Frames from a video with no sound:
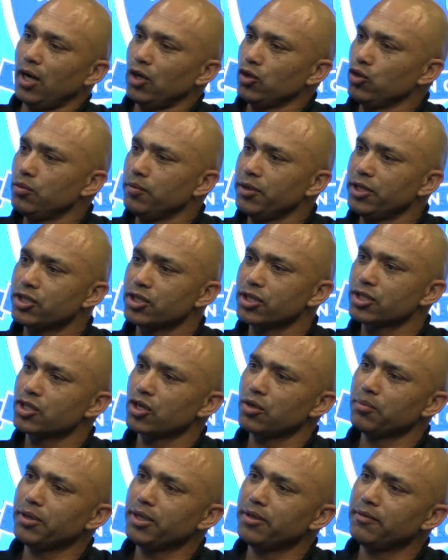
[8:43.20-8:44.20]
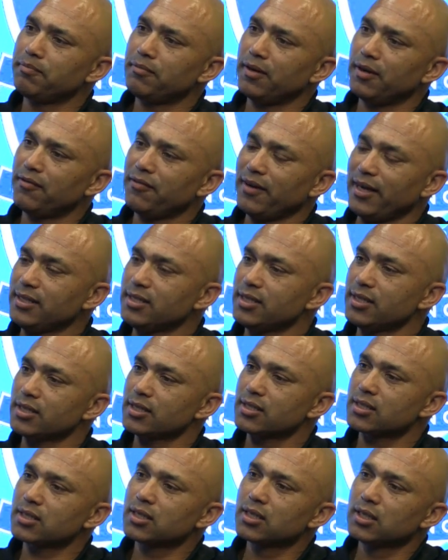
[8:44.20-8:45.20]
You mentioned so many
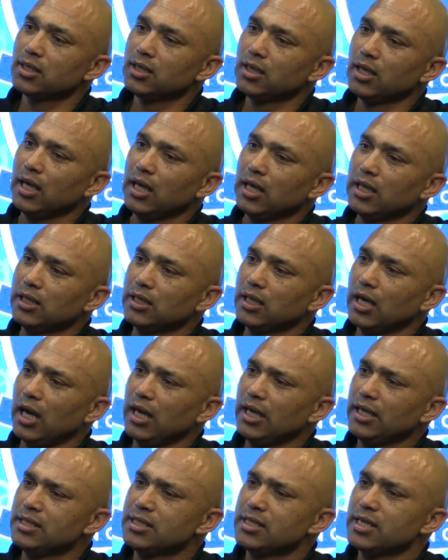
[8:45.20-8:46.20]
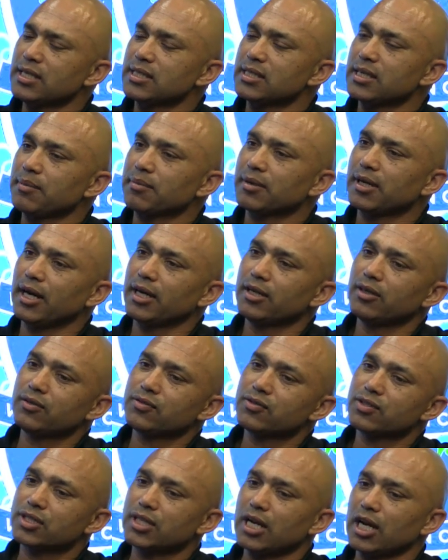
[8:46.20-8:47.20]
fanciers. Is there some kind
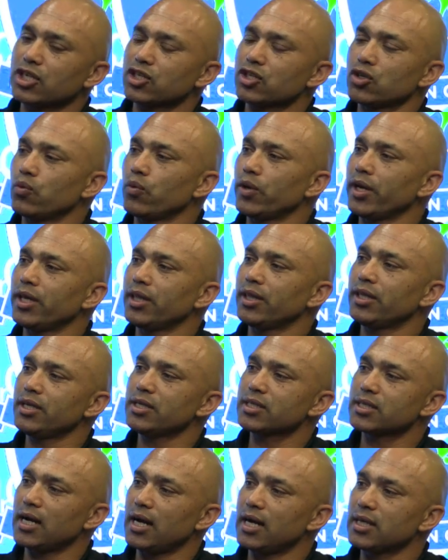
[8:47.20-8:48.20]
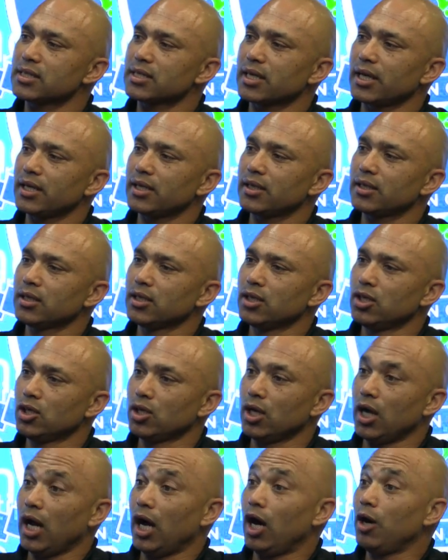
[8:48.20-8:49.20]
of structure where these guys can
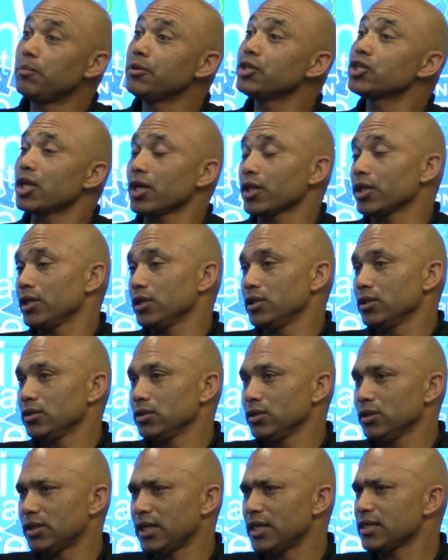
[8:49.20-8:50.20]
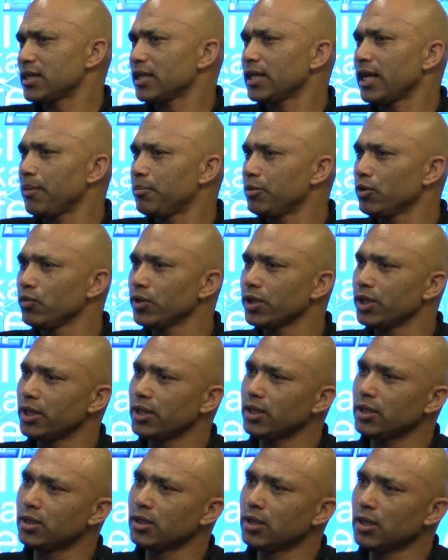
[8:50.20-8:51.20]
help each other? Does that happen
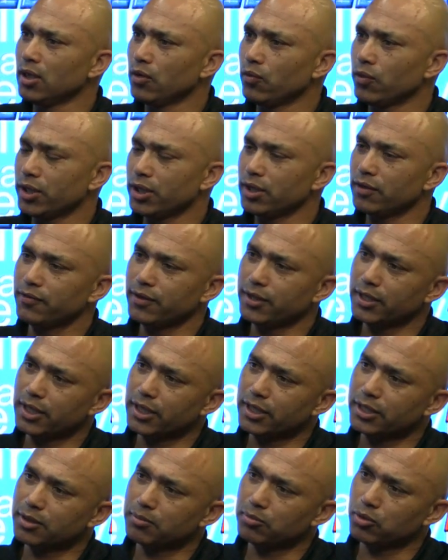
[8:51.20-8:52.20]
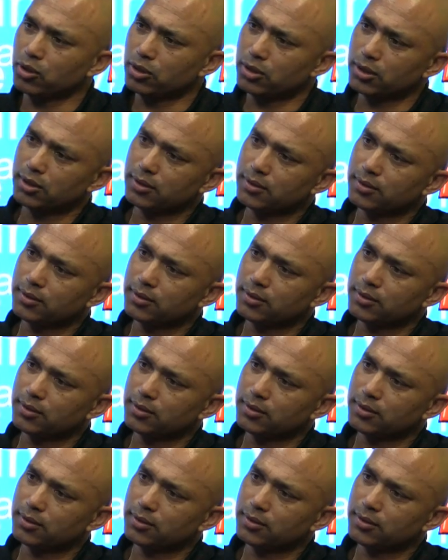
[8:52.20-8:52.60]
within the Federated Board?